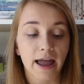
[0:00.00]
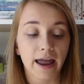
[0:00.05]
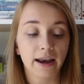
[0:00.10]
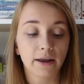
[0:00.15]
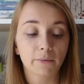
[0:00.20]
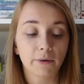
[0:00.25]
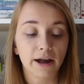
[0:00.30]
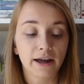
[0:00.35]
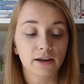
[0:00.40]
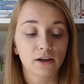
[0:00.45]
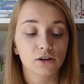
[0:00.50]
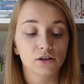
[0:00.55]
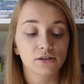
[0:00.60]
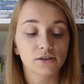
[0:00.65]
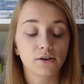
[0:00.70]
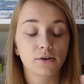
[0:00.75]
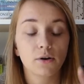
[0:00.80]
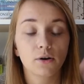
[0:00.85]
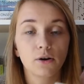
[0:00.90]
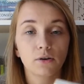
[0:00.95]
Anyway,
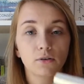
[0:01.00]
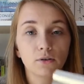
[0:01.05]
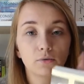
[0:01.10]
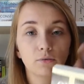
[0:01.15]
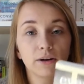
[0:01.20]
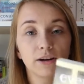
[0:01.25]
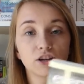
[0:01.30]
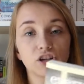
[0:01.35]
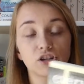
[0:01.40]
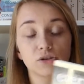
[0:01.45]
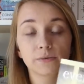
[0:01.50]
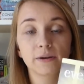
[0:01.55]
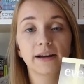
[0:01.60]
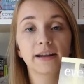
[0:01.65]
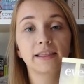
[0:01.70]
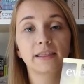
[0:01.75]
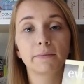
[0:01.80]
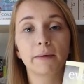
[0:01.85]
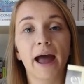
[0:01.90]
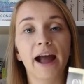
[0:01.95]
so just
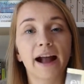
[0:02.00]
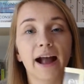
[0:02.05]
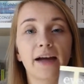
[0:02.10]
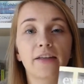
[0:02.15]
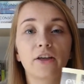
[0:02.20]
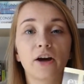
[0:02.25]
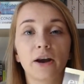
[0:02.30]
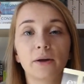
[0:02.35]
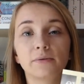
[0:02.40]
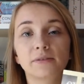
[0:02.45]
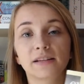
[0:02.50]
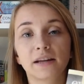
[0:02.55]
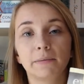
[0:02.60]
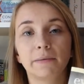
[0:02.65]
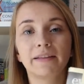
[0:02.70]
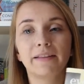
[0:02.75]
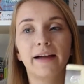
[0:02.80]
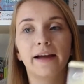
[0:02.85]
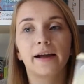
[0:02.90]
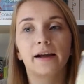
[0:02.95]
reading the back, I thought it was going
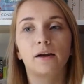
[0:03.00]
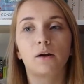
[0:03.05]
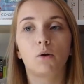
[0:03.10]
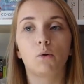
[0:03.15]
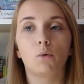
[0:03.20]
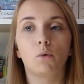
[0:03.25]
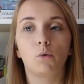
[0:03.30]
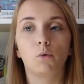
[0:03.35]
to be like